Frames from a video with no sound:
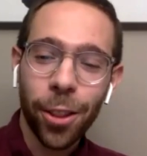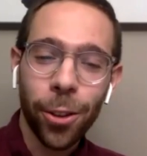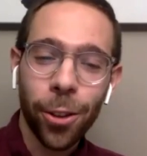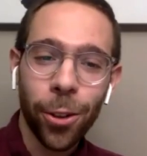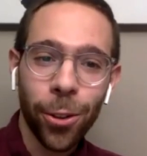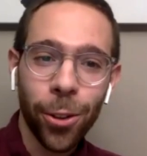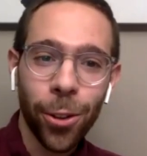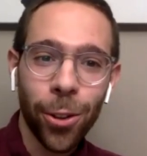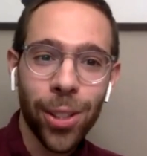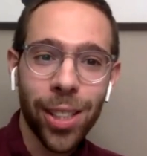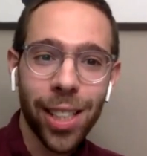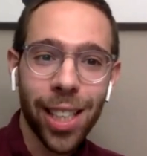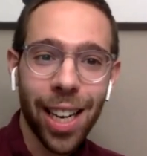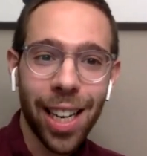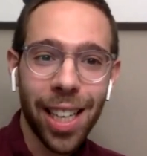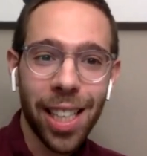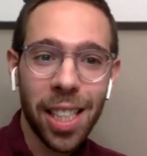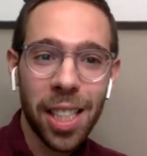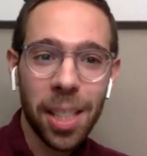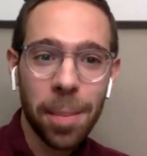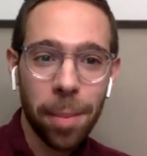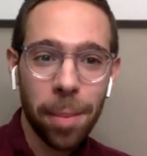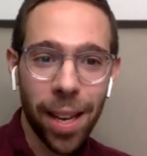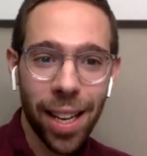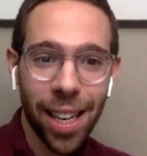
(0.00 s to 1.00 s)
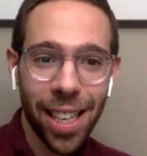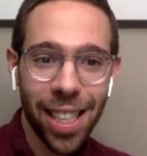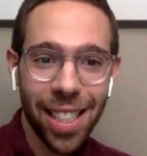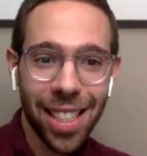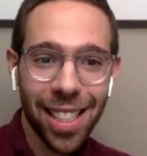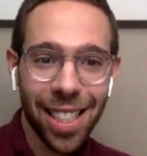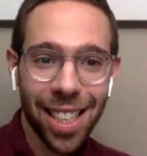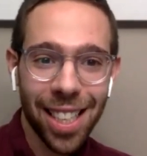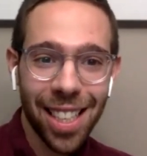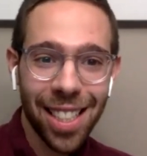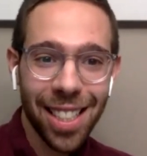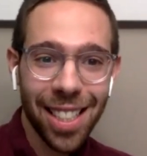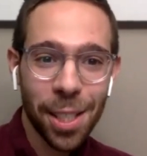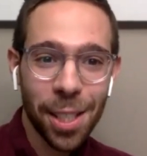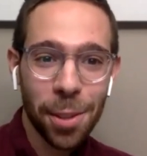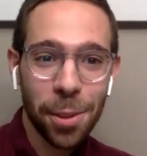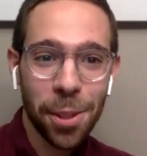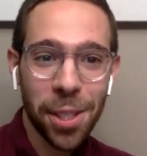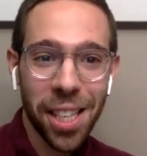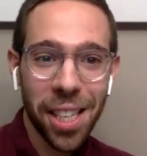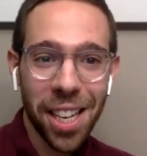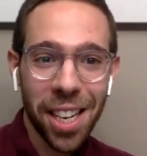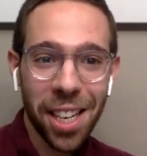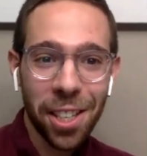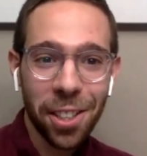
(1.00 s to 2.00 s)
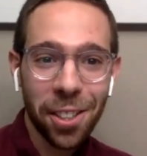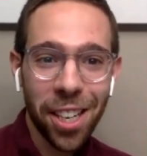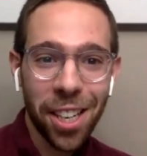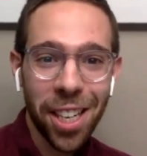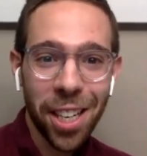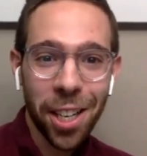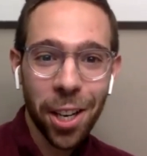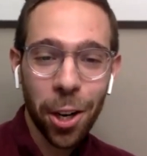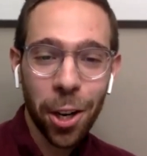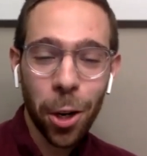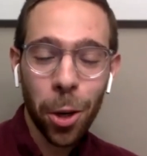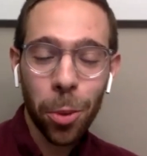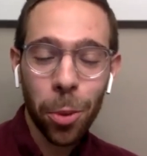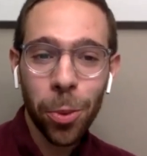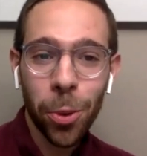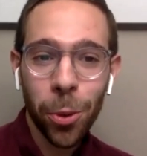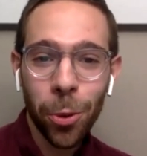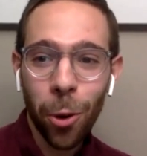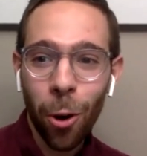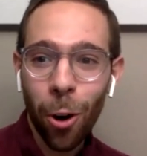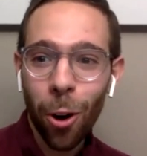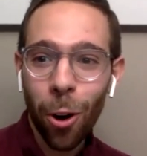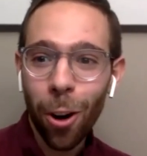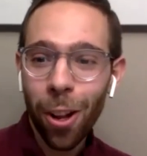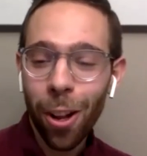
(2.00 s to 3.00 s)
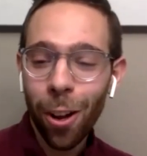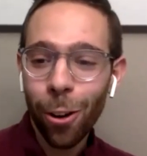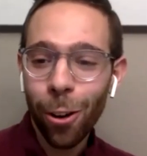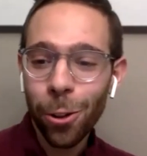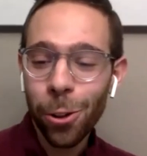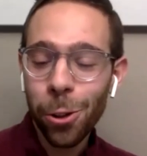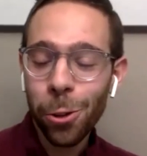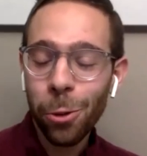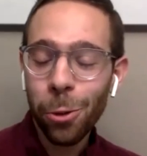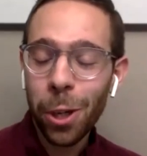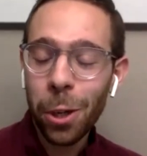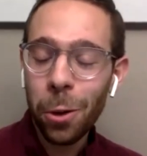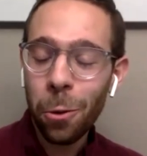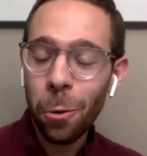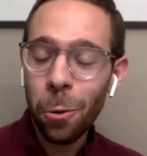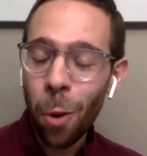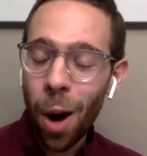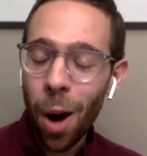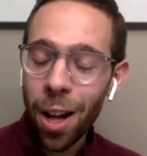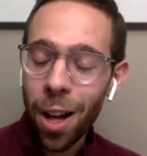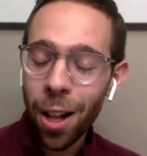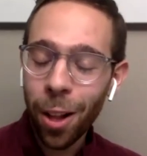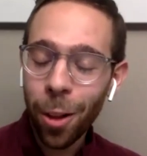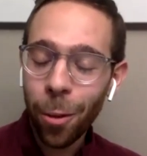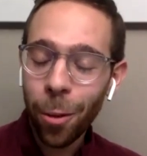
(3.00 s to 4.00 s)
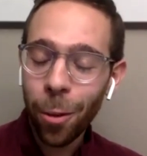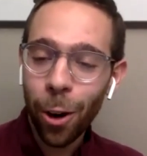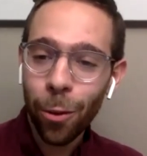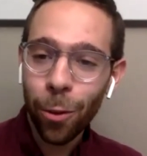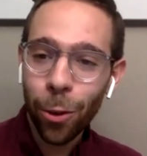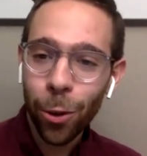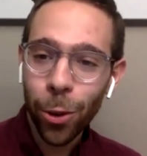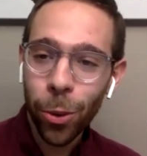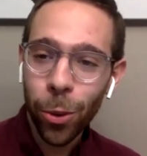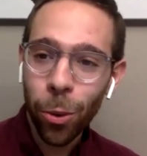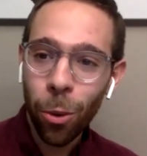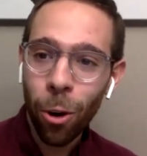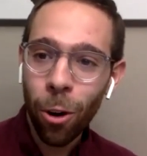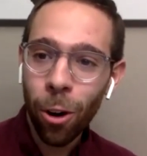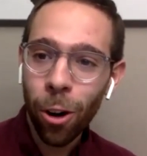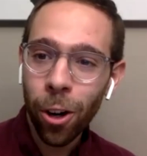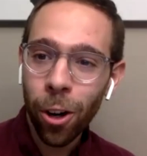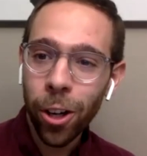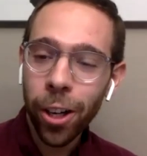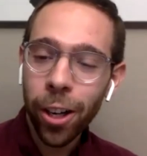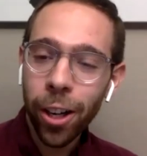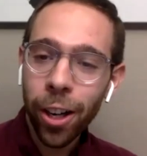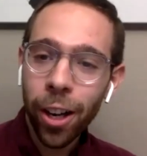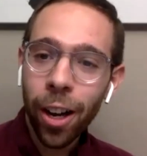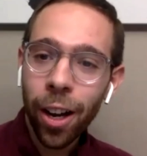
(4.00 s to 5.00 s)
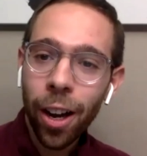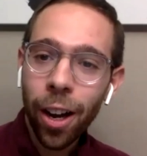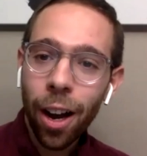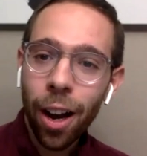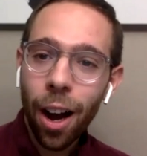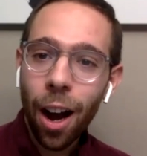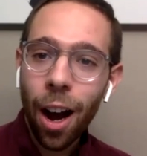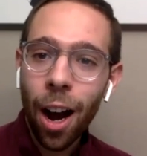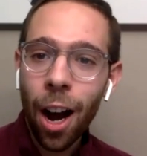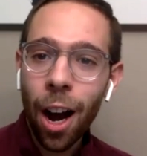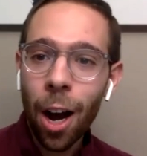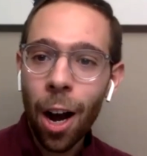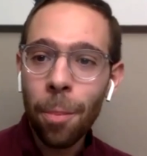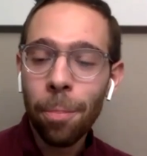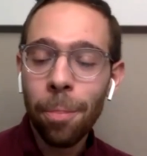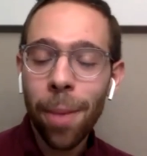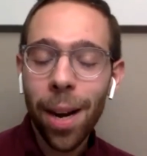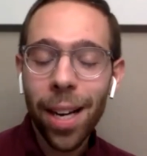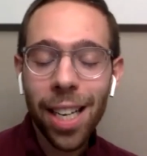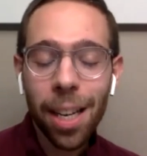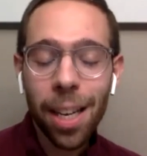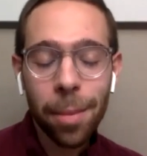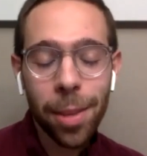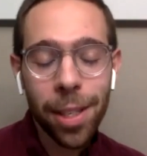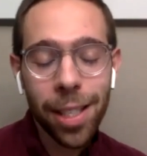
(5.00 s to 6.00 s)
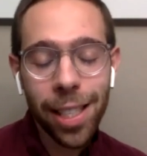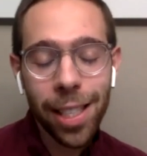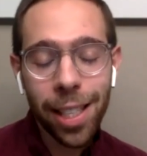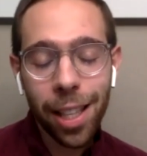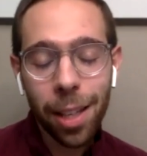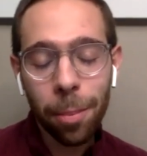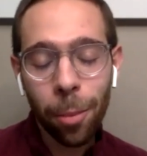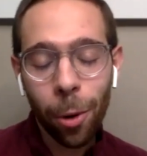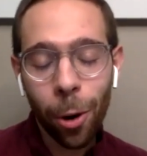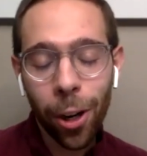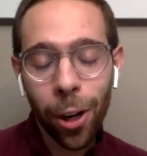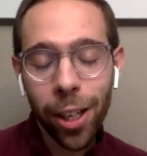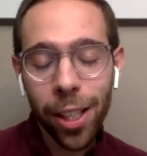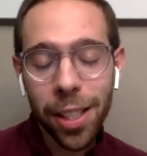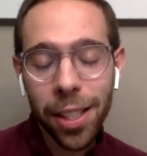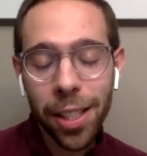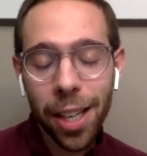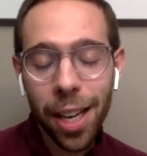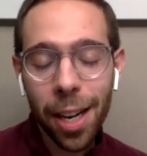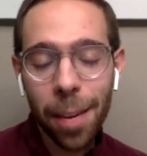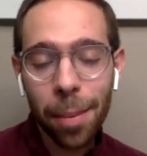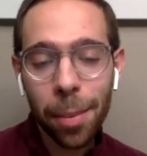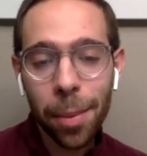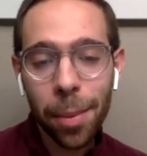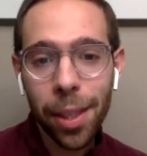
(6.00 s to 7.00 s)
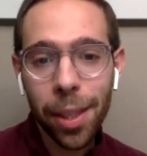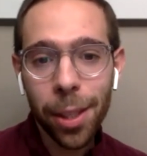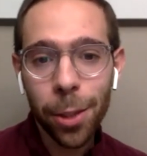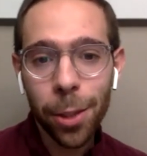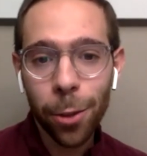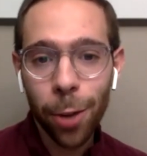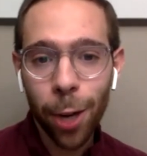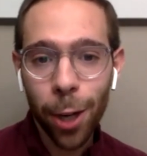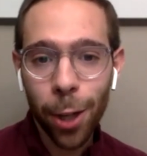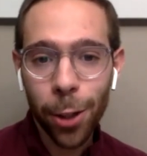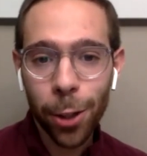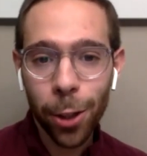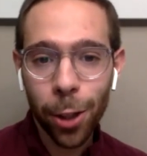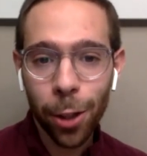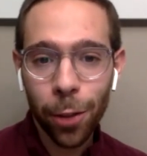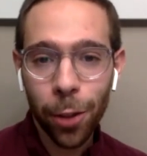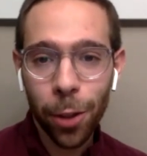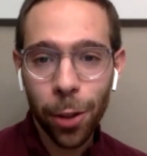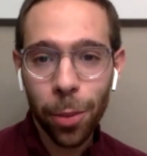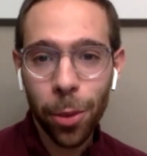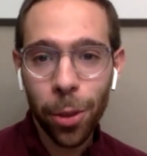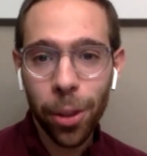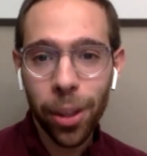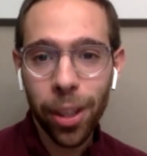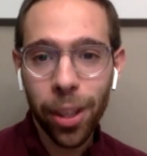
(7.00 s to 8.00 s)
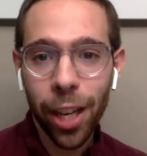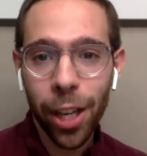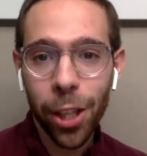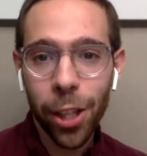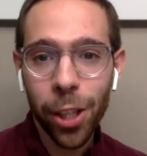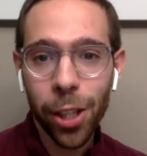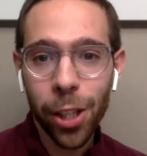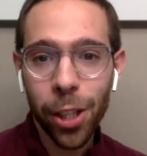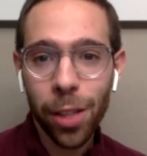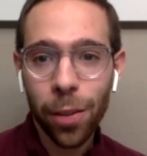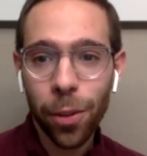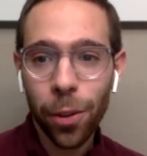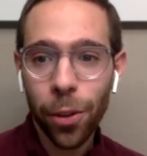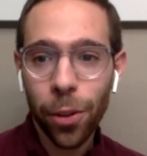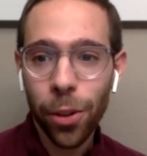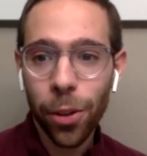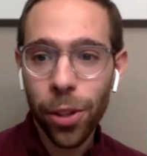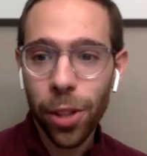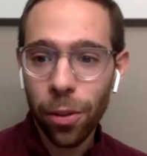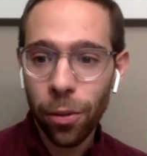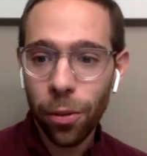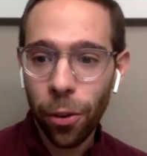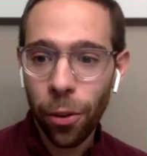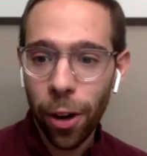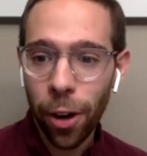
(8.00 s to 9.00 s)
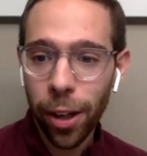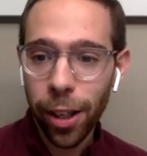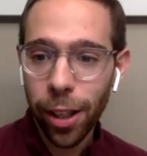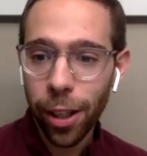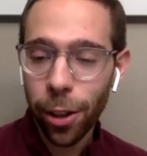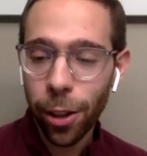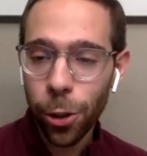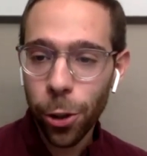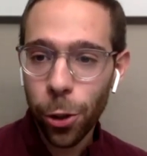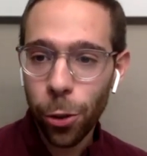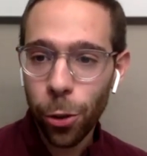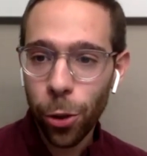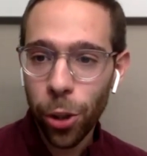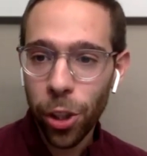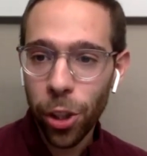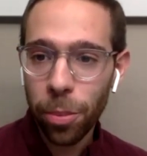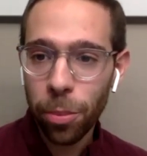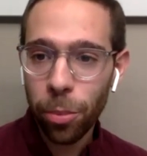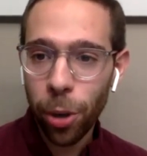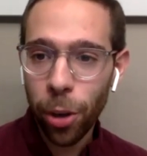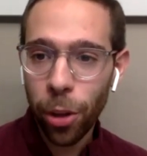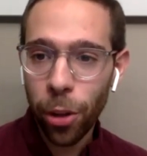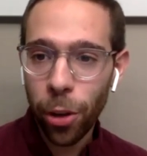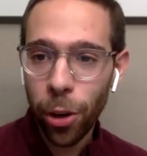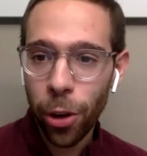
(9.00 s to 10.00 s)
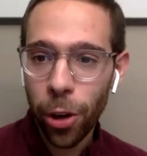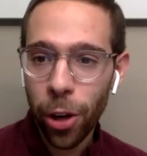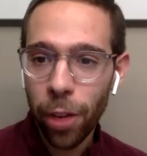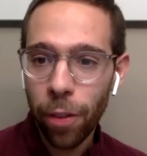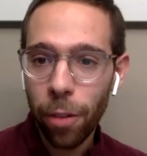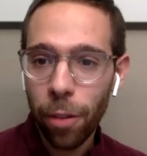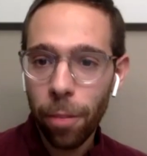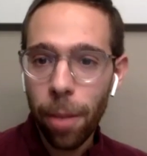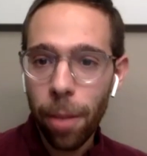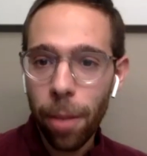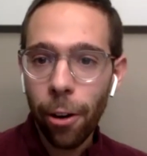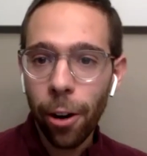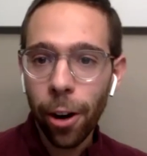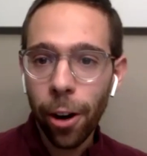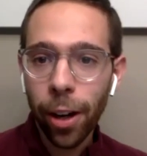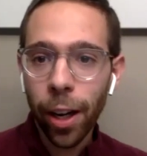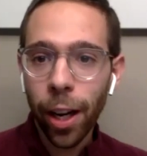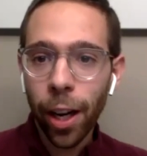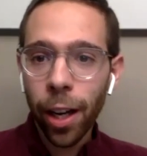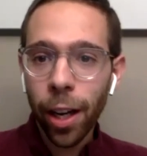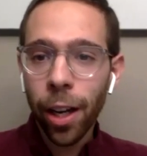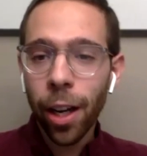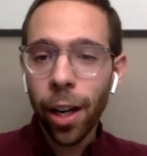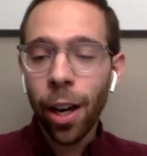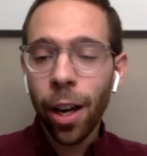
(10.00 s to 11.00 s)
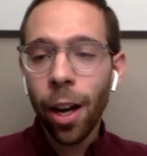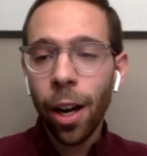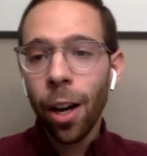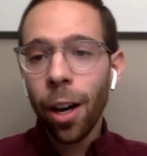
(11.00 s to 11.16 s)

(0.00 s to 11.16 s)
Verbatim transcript: a todos. Karisperasas, as we say in Greek. Hope you all are doing well wherever you are. Uh, my name is Ethan Marcus. I'm the Director of Communications for the Sephardic Jewish Brotherhood of America,